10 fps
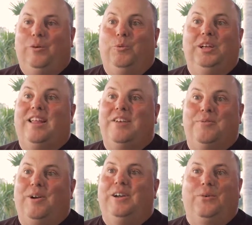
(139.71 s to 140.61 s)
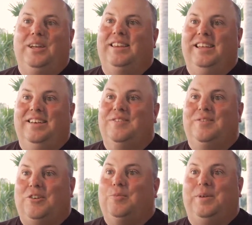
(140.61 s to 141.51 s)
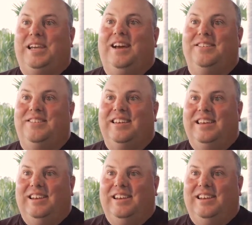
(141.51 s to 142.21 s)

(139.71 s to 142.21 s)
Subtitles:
realized very quickly is just because